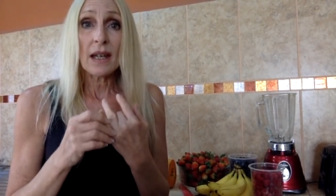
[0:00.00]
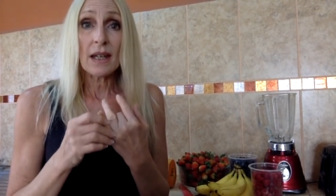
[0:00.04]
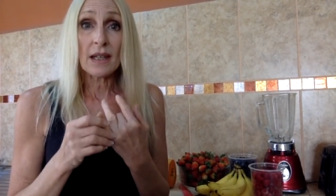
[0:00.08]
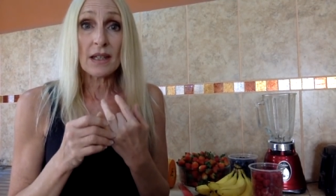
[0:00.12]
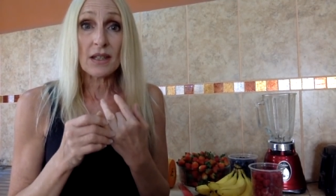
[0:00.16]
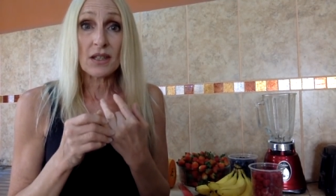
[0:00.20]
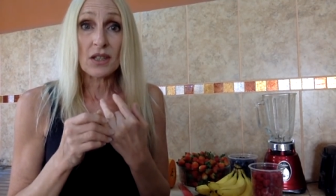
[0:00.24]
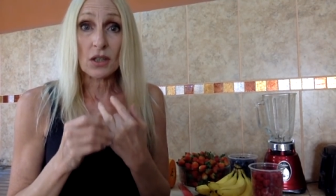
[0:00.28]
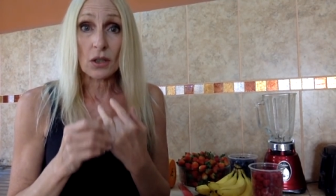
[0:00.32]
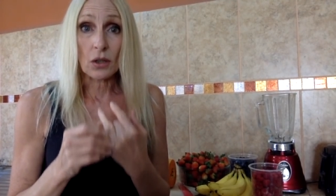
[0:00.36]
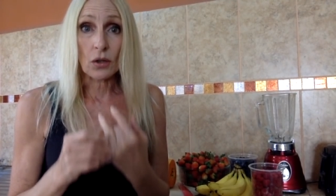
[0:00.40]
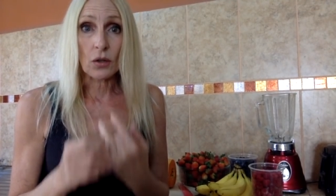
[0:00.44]

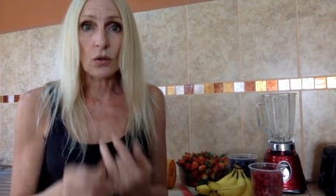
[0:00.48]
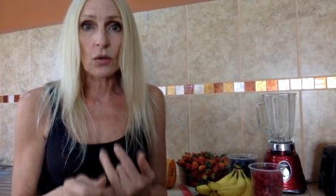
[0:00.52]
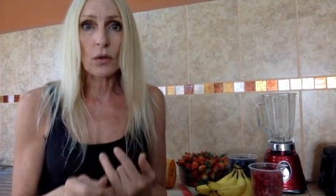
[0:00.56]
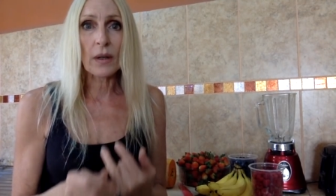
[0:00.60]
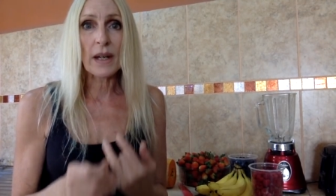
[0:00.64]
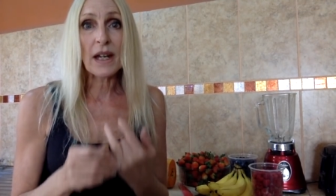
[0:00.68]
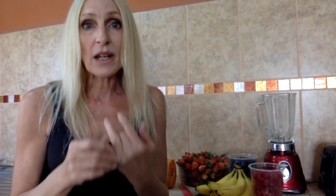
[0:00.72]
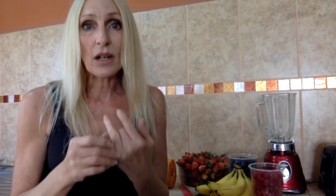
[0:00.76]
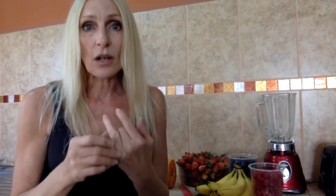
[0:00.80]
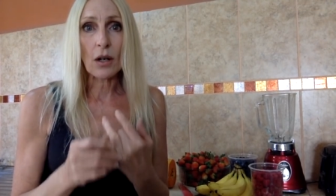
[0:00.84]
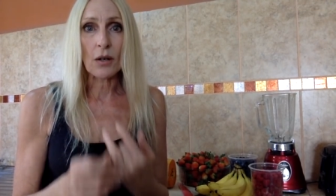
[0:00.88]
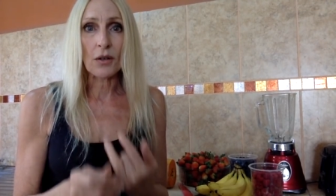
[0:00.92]
It's a
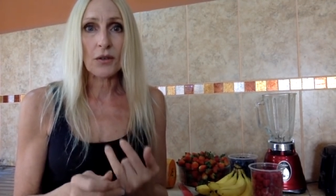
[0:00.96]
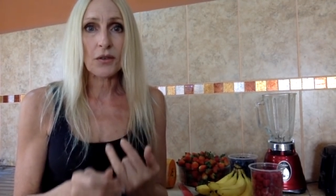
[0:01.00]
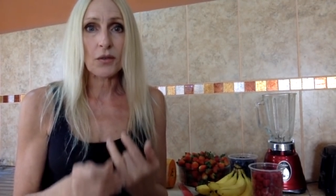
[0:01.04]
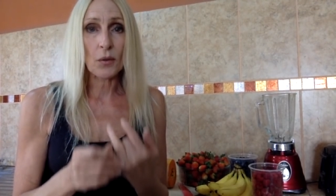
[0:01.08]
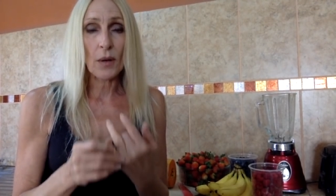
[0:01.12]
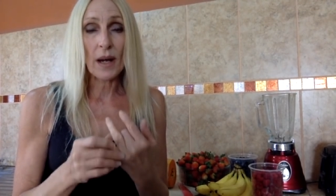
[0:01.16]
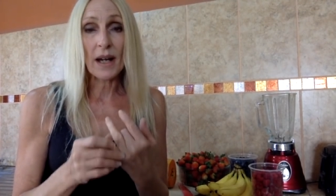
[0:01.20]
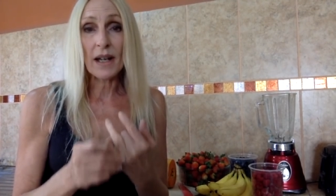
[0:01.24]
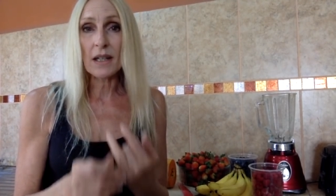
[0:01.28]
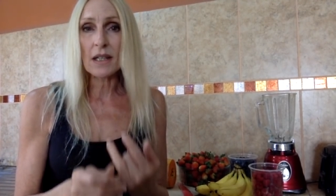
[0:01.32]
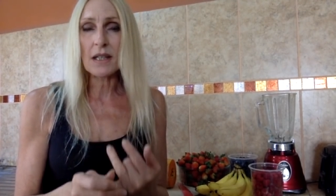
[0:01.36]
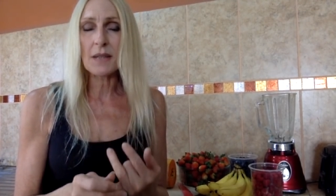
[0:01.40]
great
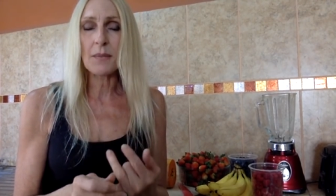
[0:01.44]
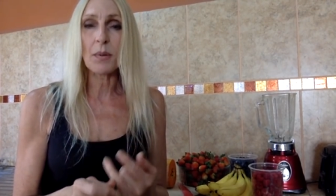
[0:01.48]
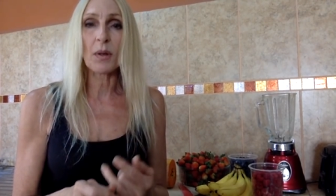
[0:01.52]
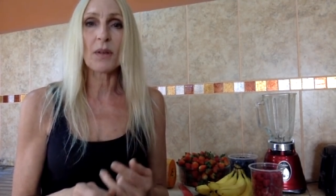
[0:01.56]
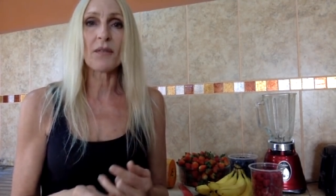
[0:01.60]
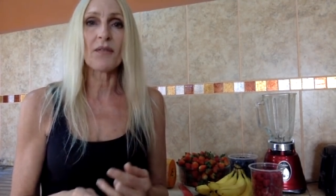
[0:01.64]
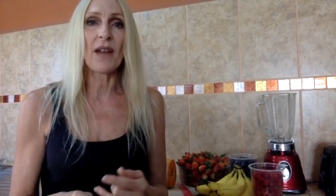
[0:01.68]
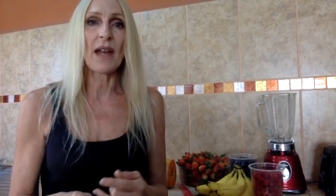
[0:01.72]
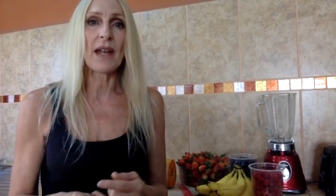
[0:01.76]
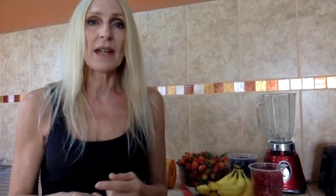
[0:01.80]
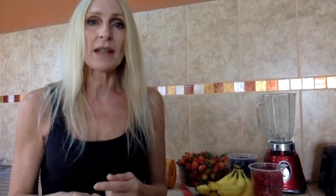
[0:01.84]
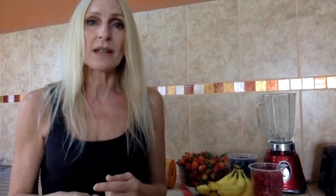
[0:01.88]
arthritis
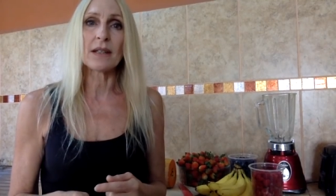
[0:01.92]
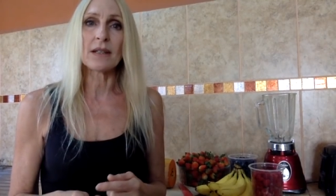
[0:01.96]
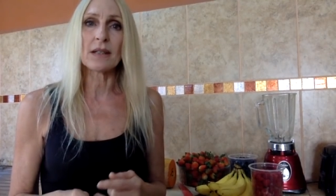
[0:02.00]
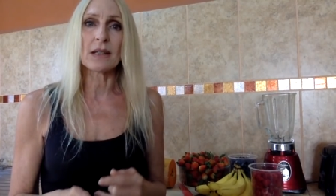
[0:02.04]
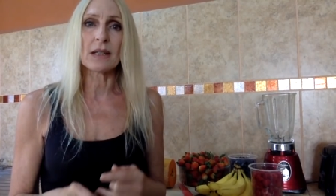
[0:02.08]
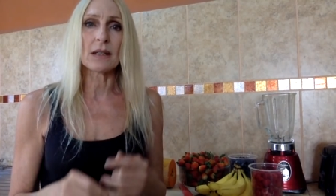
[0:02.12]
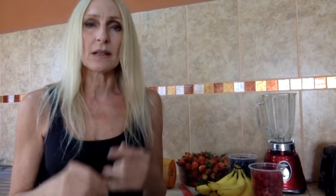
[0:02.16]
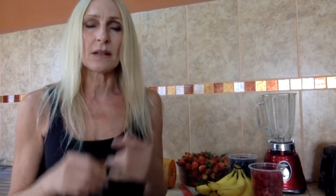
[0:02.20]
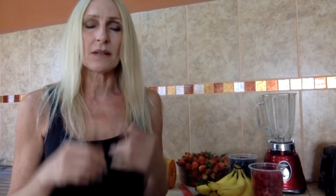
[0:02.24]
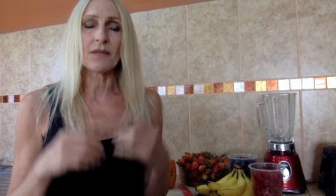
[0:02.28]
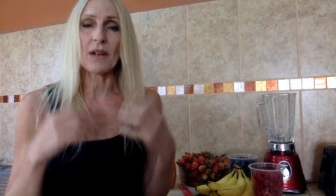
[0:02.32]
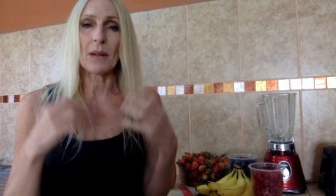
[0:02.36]

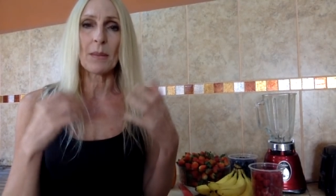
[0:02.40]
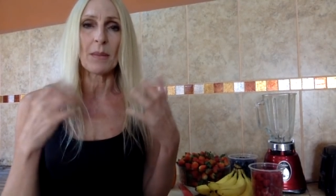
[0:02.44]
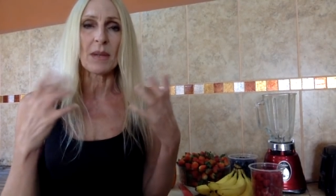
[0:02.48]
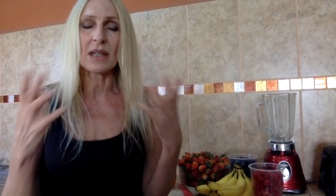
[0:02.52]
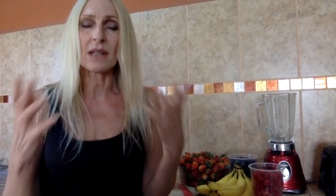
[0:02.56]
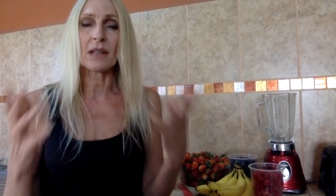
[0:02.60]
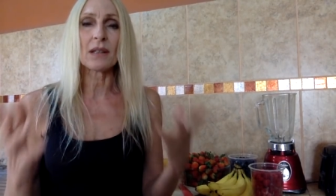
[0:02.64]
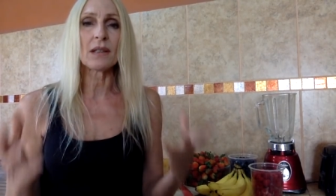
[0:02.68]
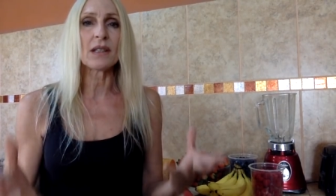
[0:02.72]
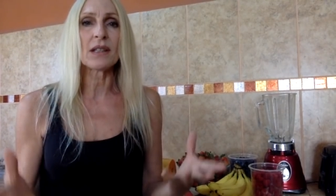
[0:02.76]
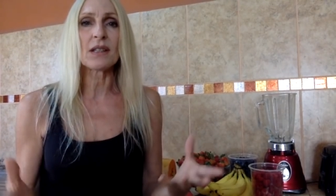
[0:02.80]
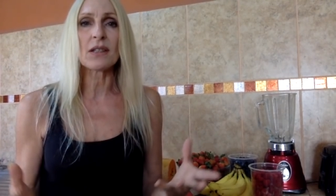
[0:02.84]
preventative. I
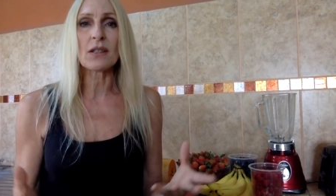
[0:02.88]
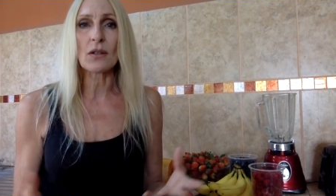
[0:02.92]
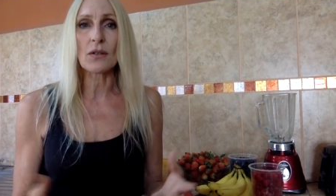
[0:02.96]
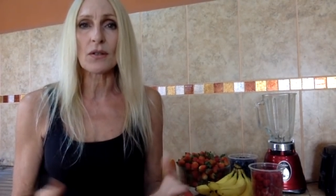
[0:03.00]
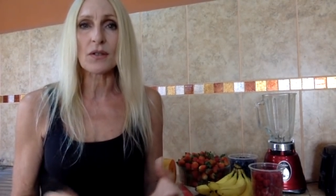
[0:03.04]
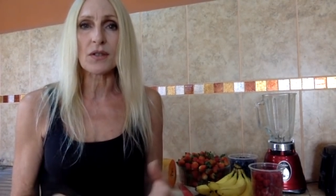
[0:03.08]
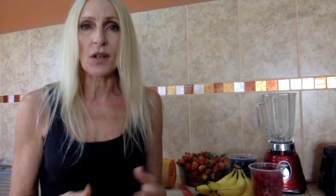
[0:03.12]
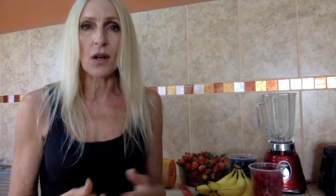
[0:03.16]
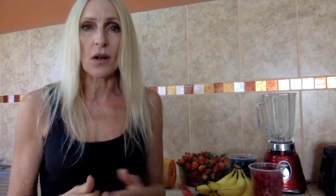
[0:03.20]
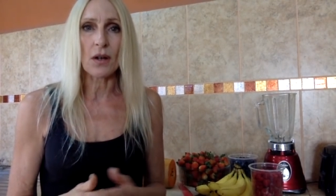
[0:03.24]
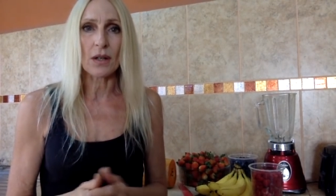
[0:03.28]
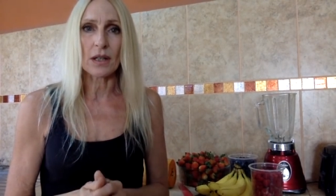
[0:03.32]
mean, the list
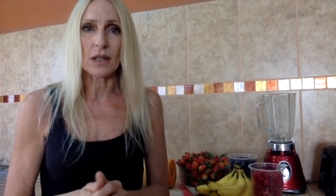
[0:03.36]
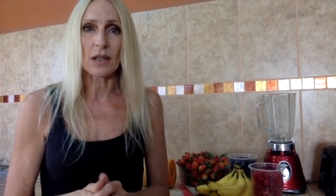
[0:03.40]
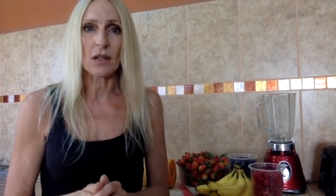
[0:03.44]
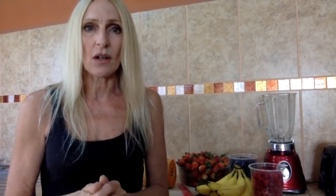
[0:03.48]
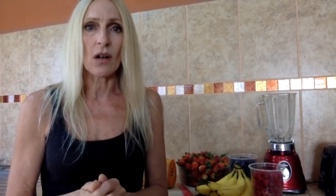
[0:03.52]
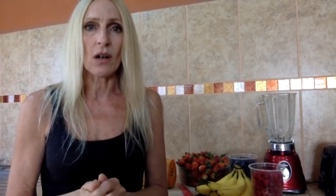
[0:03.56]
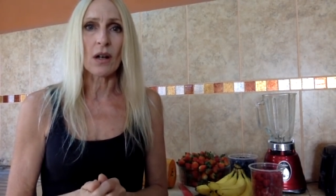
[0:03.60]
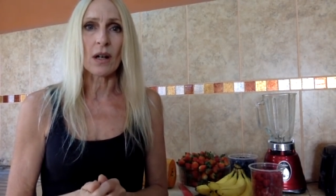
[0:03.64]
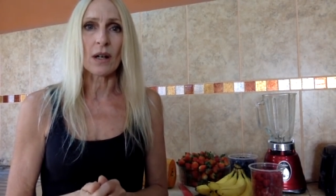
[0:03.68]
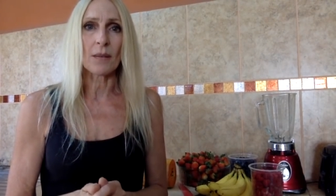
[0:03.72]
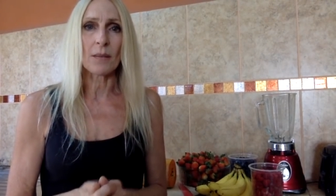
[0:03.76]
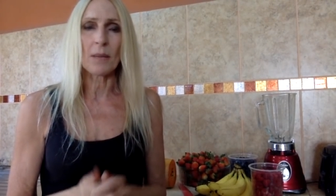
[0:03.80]
goes on and
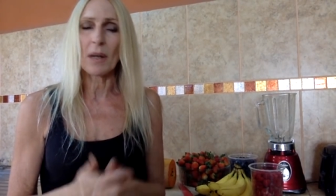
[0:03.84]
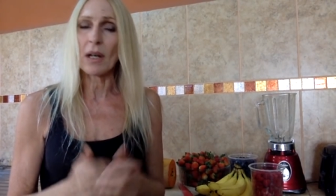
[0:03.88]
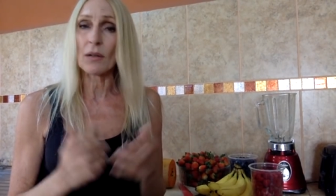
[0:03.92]
on.